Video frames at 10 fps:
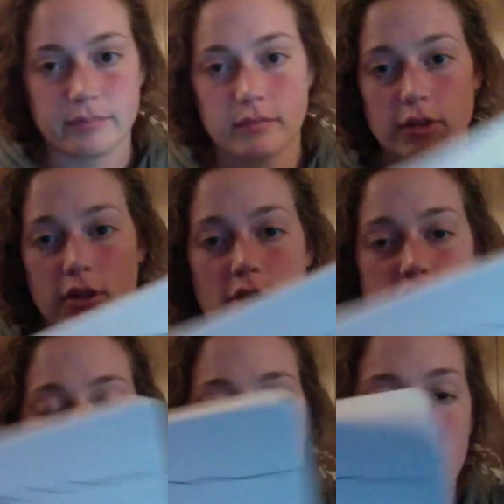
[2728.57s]

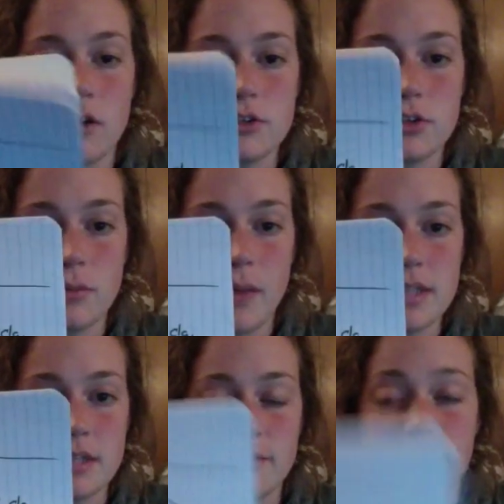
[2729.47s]
Larger particles are
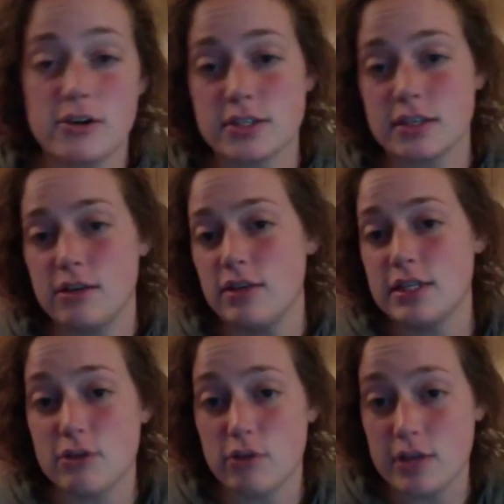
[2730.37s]
deposited first, and you need
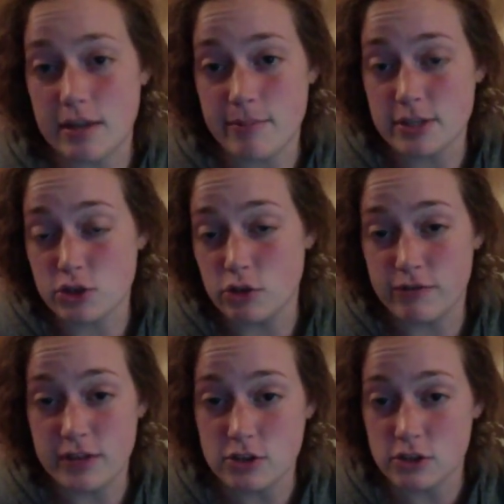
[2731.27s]
to know the depositional
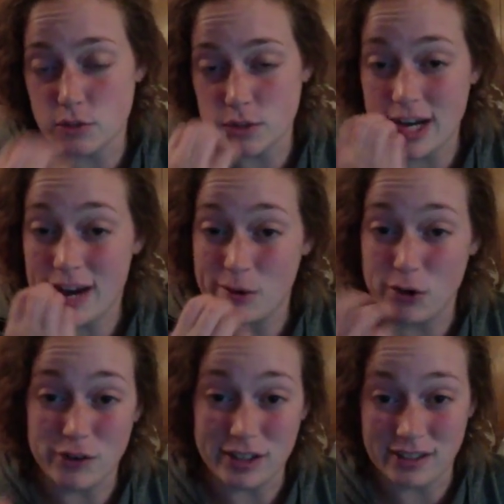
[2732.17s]
features, which I went
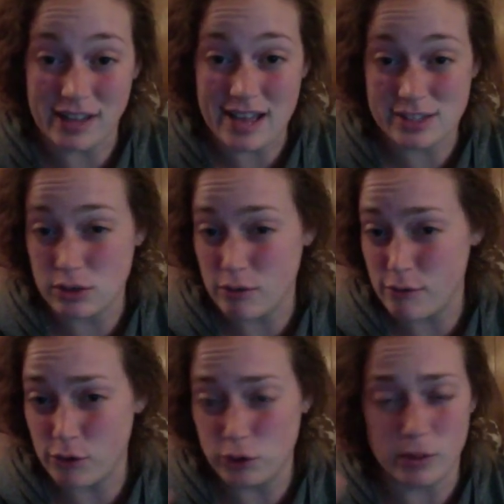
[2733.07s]
over in class. You have a
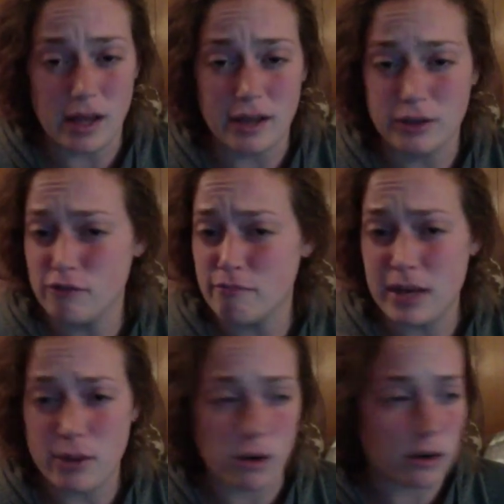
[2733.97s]
foldable on. You have
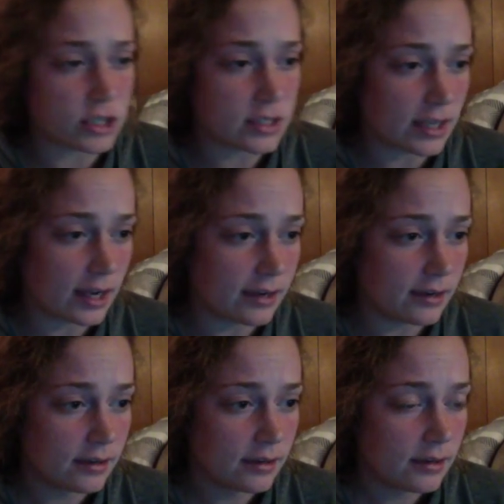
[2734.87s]
many worksheets on
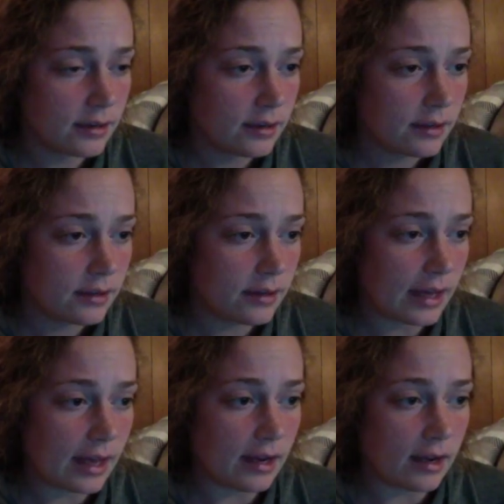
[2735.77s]

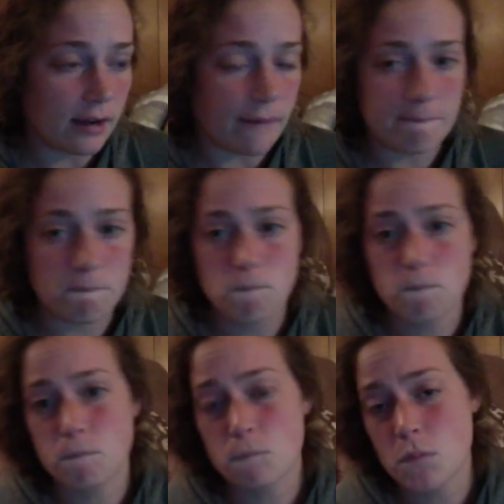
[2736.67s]
that
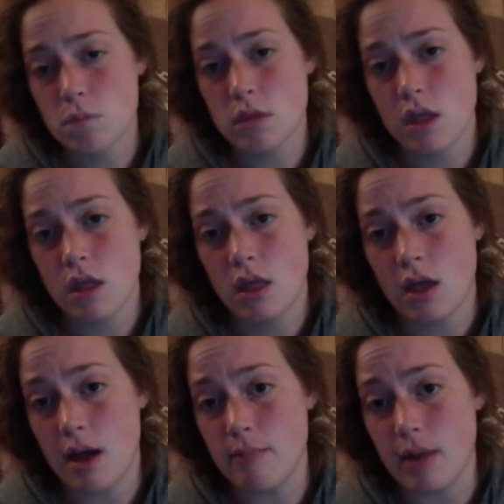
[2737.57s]

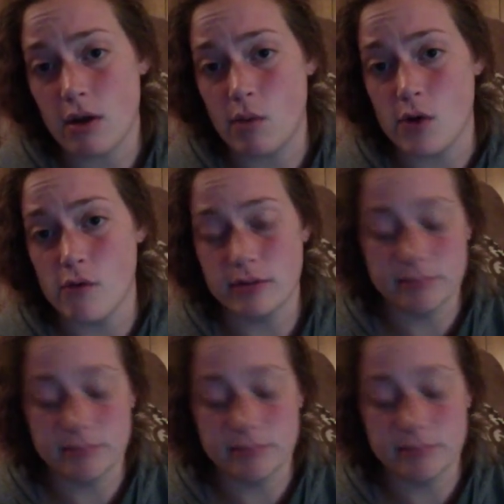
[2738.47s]
I'm not going over.